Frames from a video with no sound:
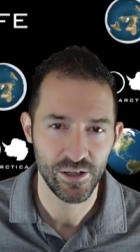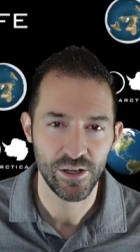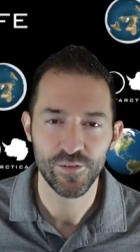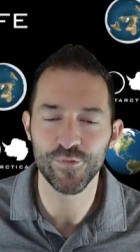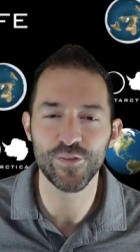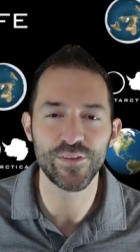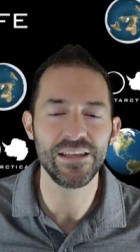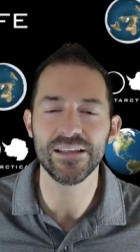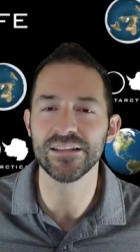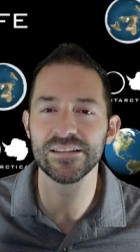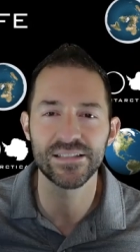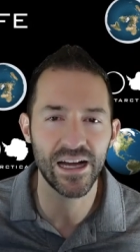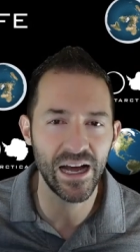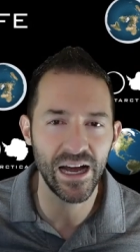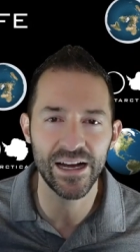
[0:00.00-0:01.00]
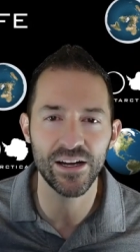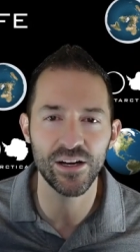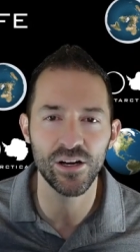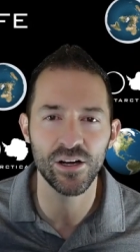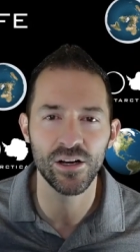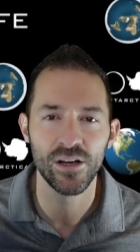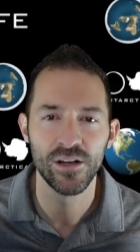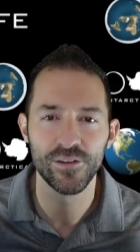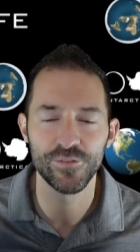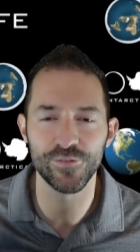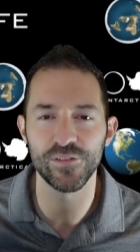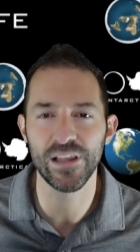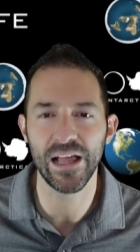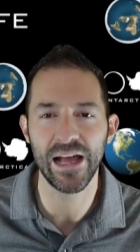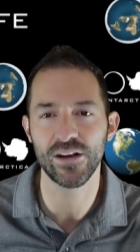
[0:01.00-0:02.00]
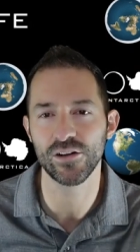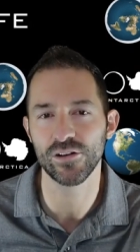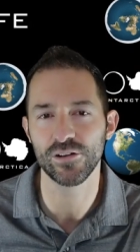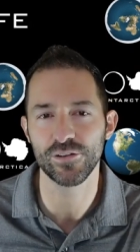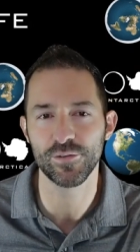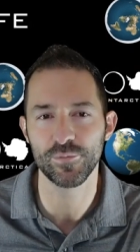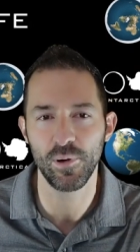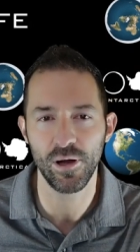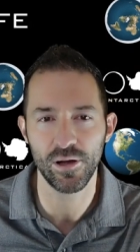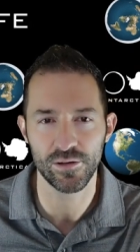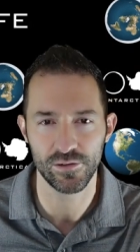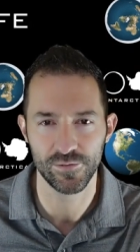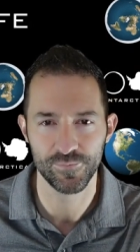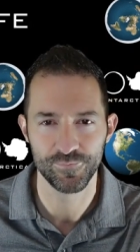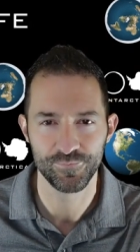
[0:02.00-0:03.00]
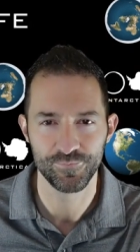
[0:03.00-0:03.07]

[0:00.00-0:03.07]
for the entire flat earth model.